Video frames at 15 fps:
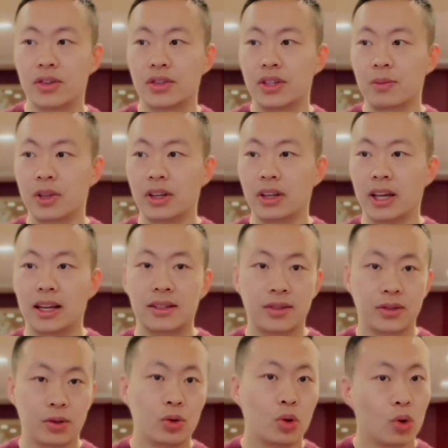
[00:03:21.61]
something
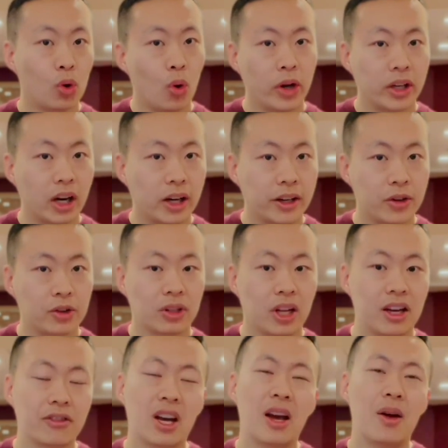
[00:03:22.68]
external going on in your
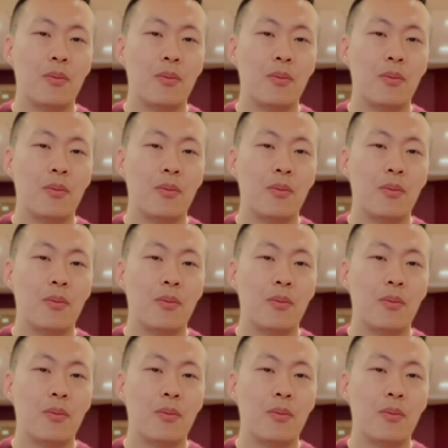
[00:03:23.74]
life?